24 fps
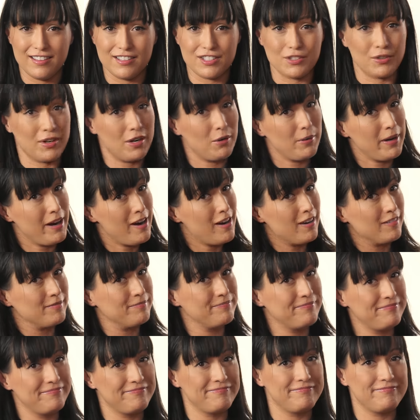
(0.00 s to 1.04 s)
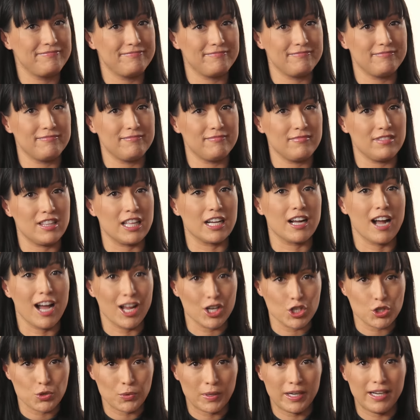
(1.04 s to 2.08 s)
So here we are. The
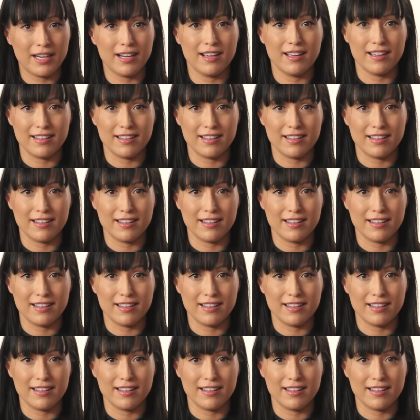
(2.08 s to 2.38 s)
country